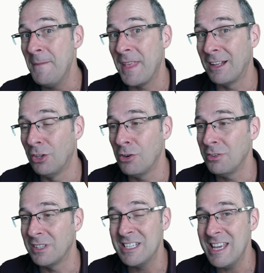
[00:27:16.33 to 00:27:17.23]

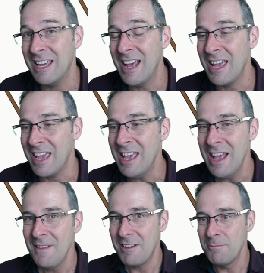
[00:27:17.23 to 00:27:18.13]
the DNA.
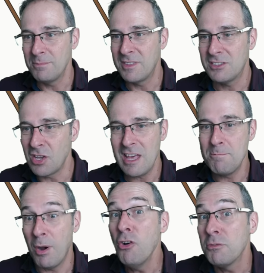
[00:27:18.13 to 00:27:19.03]
So they'd
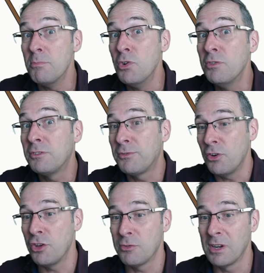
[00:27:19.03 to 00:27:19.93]
both moved
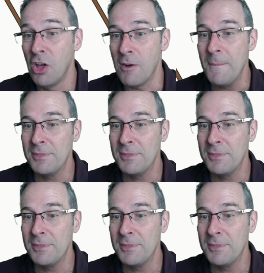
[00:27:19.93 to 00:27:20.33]
further along.